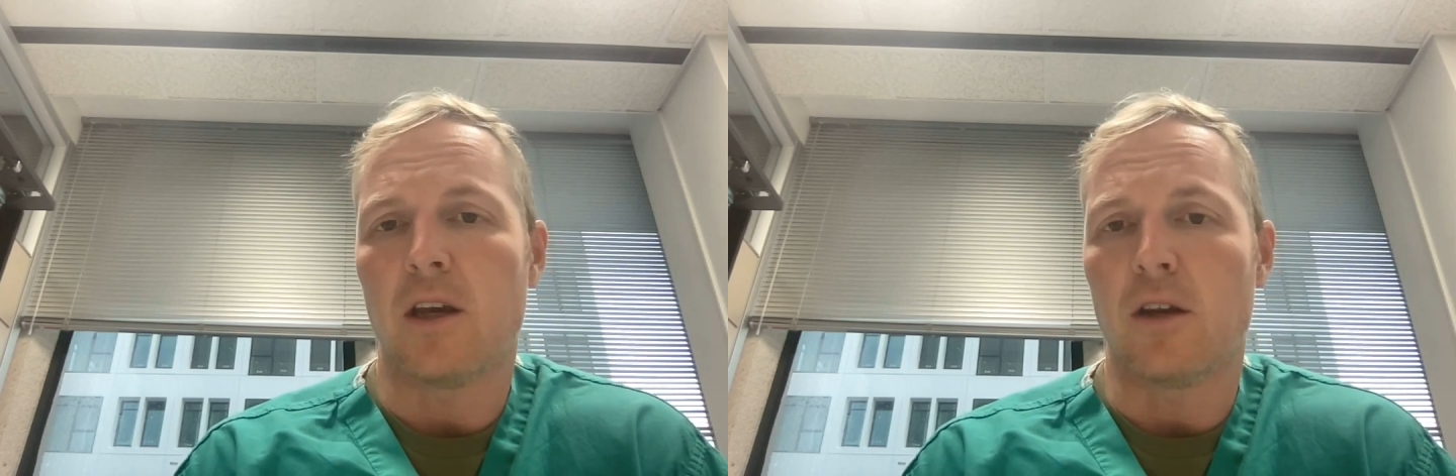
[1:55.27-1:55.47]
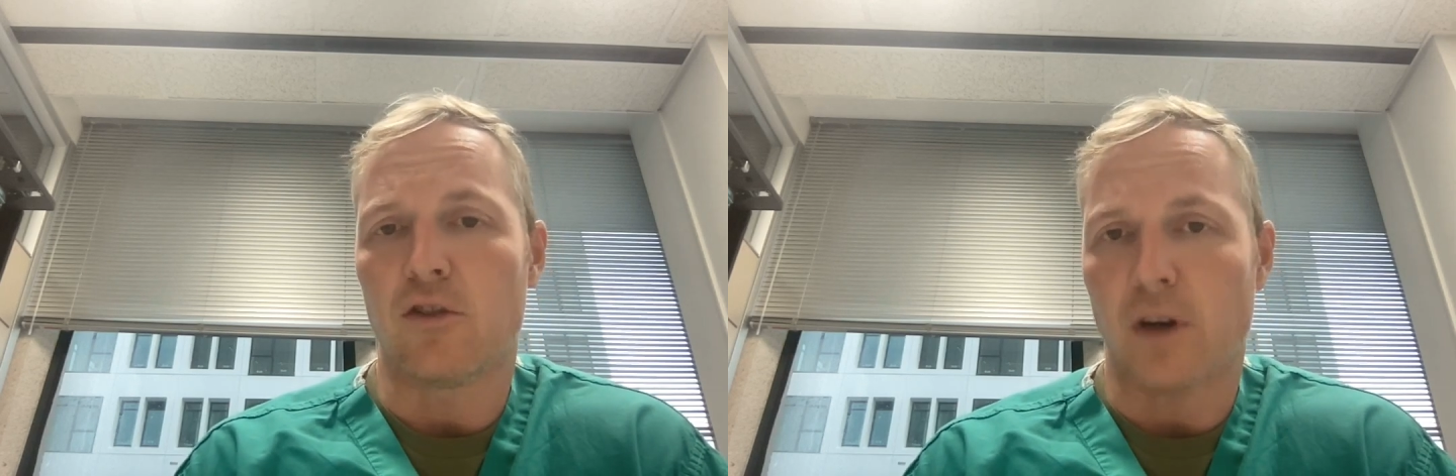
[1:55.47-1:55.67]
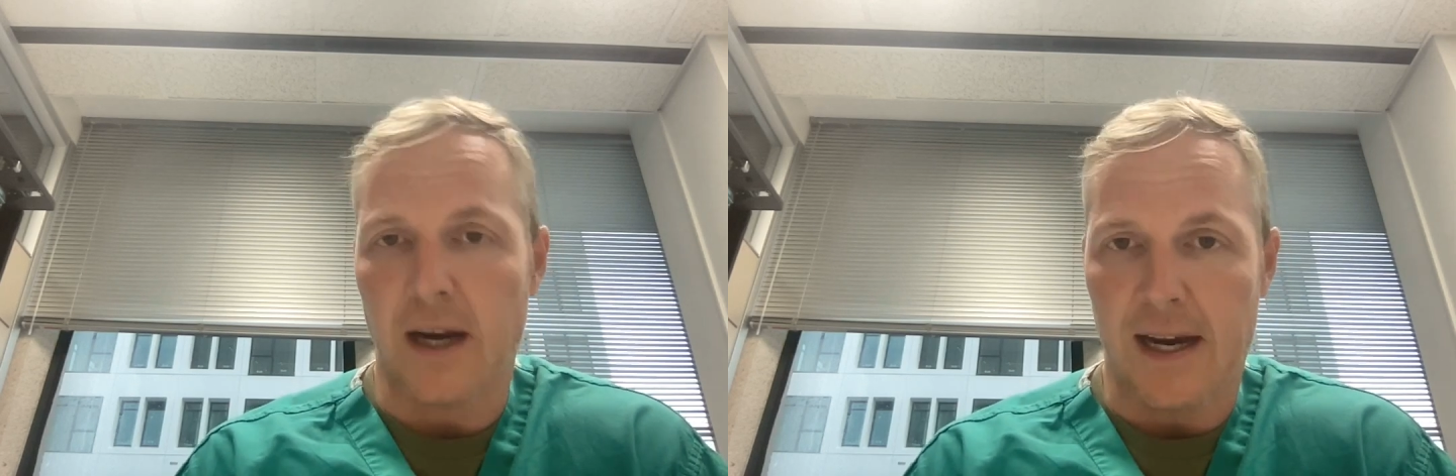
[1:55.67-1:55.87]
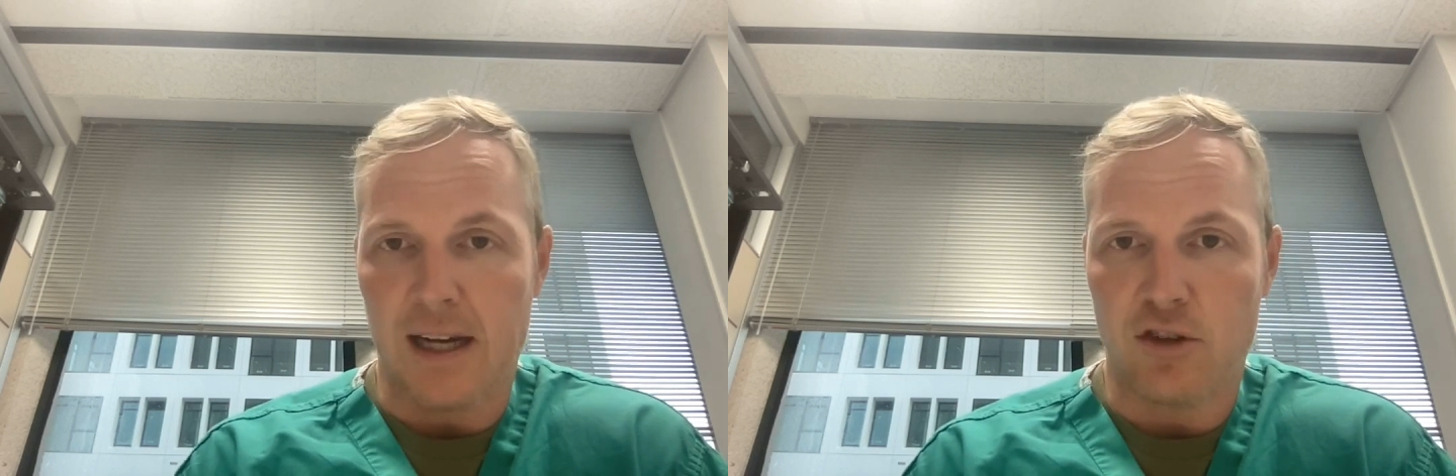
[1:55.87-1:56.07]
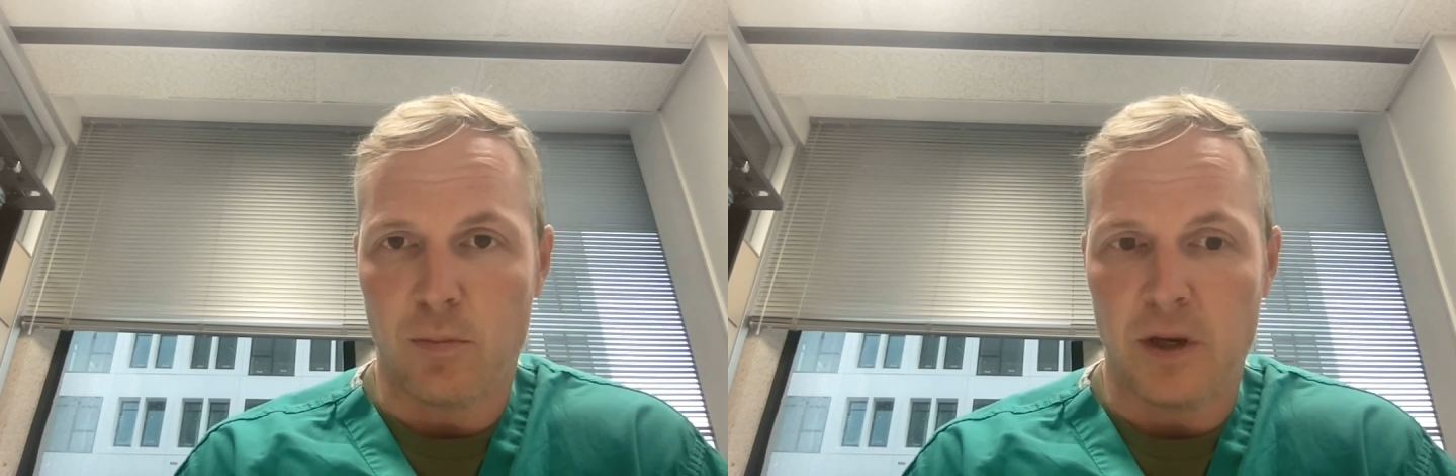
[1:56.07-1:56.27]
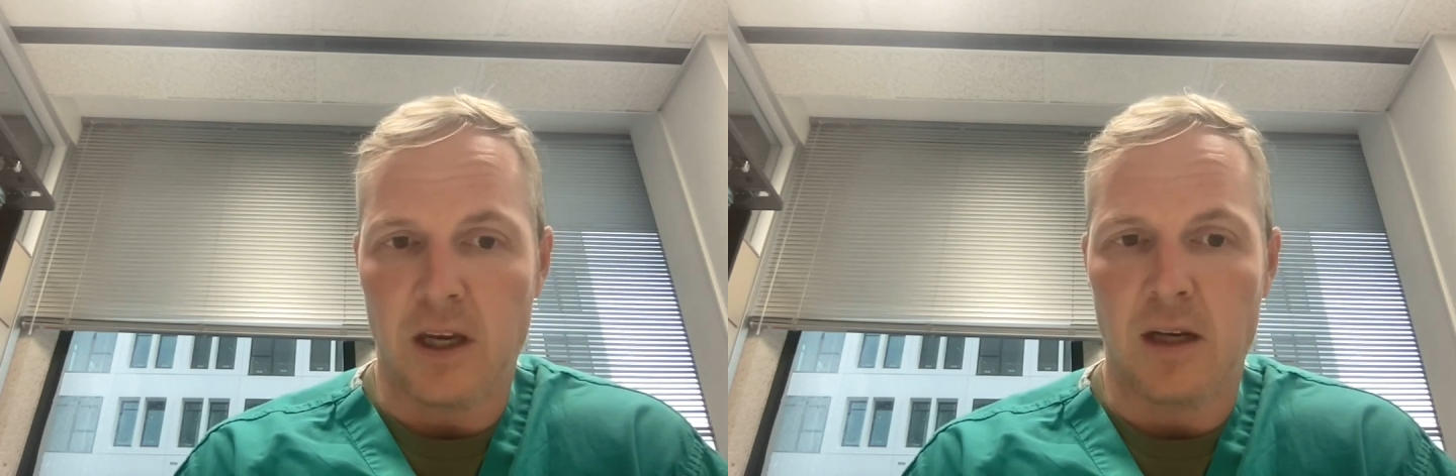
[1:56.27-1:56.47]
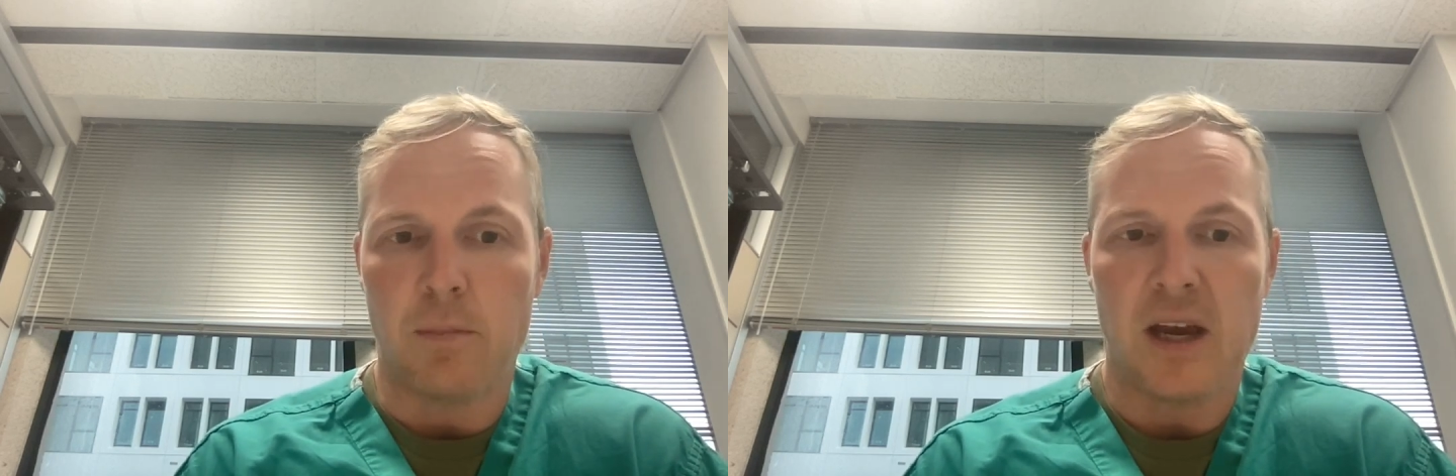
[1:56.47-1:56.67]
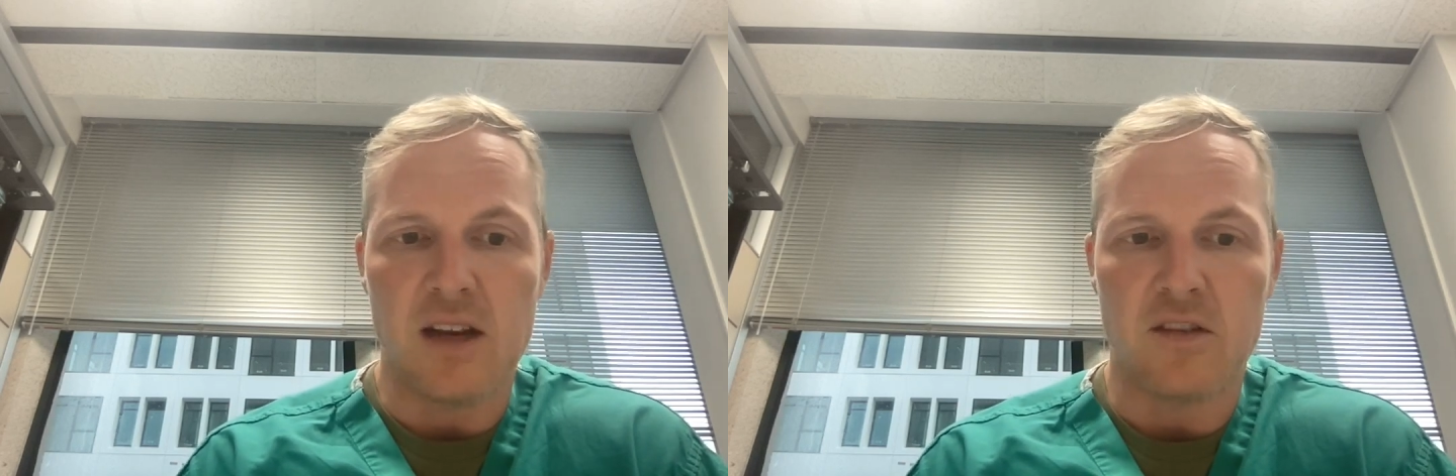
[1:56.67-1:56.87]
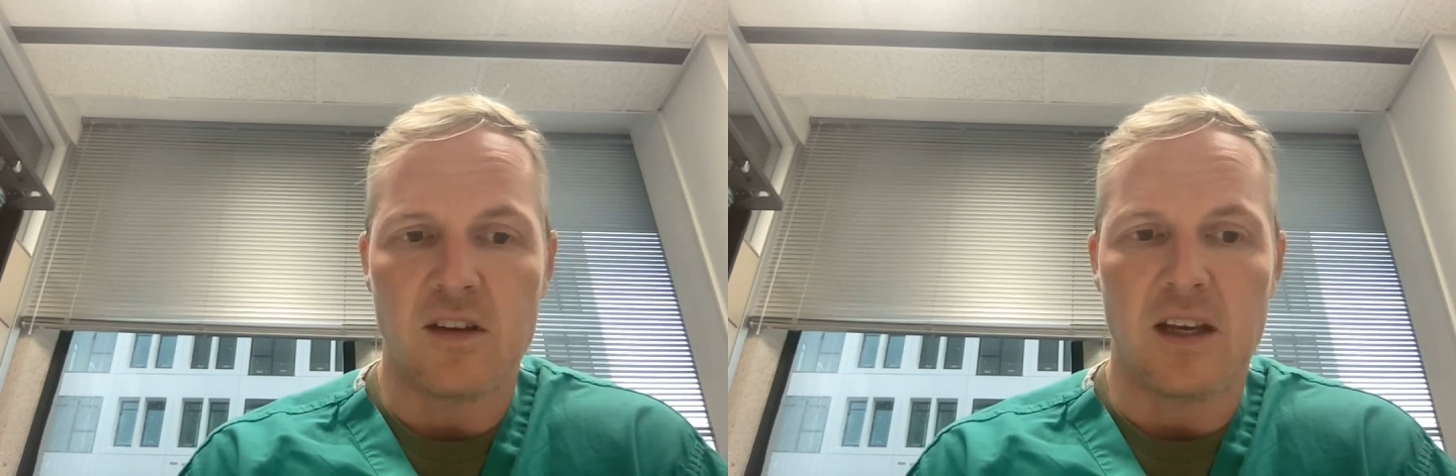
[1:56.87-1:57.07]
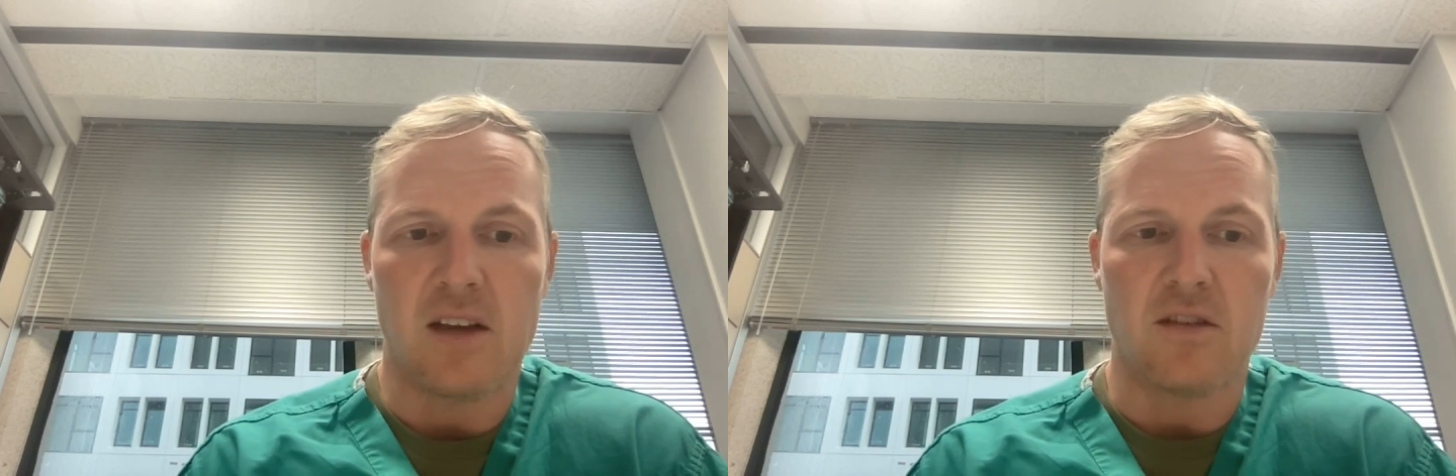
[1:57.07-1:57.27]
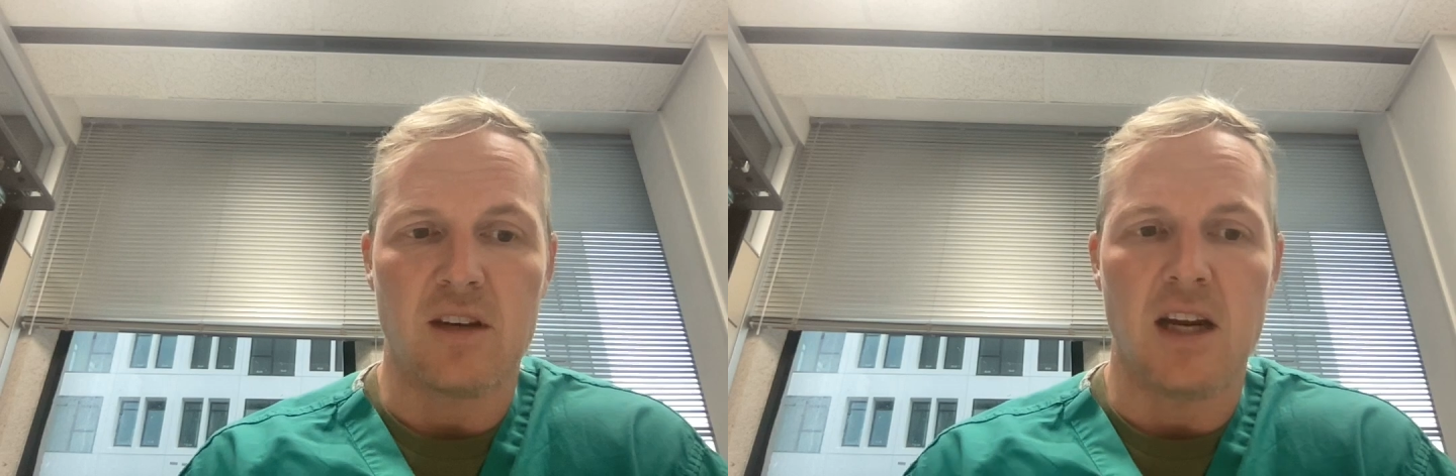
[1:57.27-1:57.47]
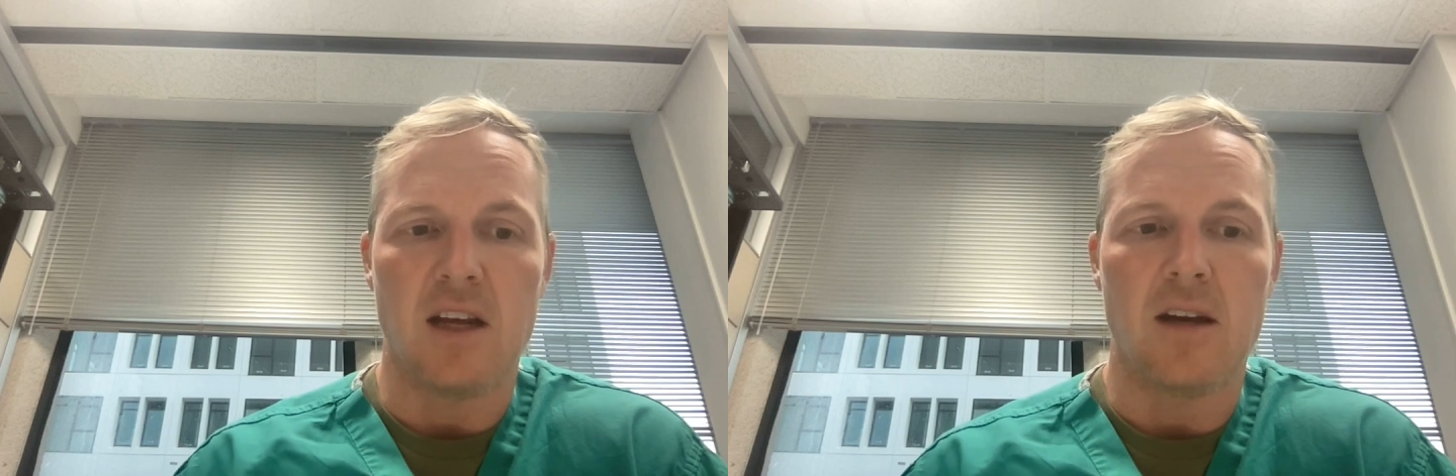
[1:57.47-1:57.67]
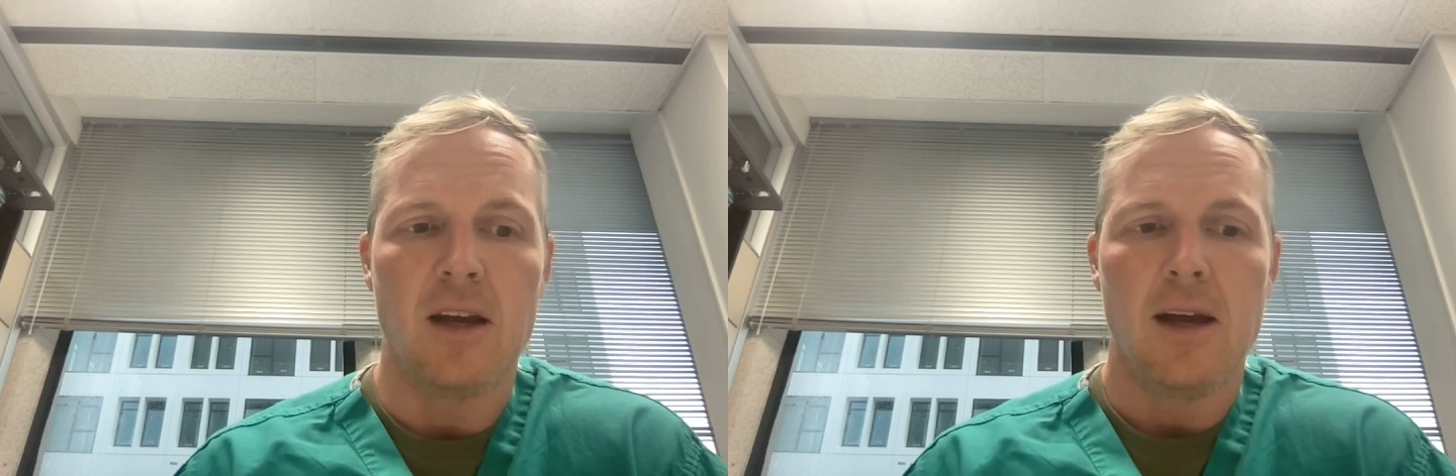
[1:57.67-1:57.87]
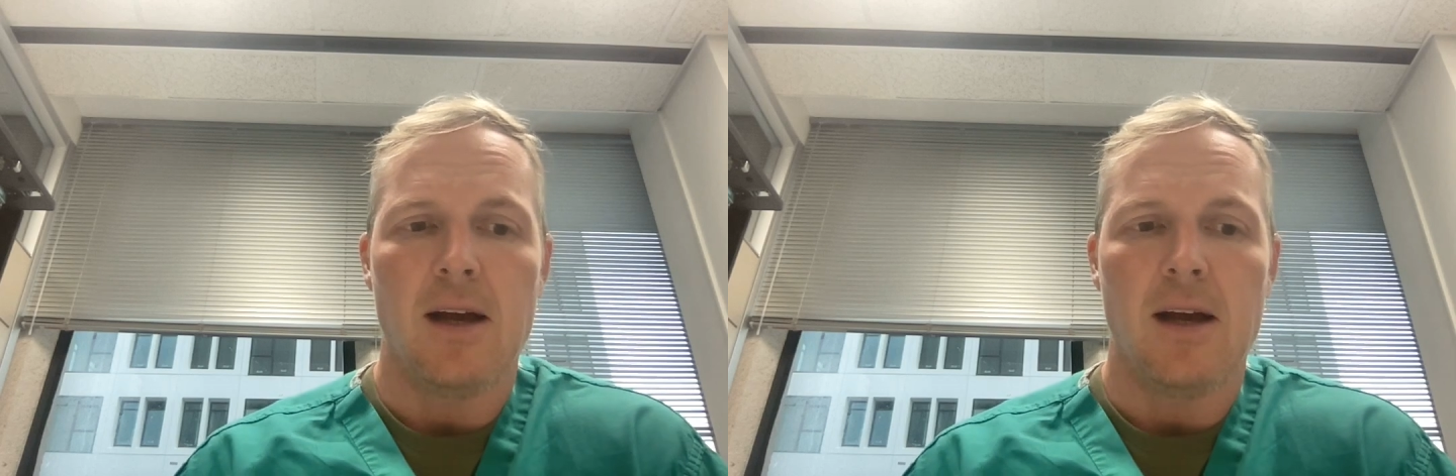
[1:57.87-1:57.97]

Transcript: you can try atropine, pacing as needed.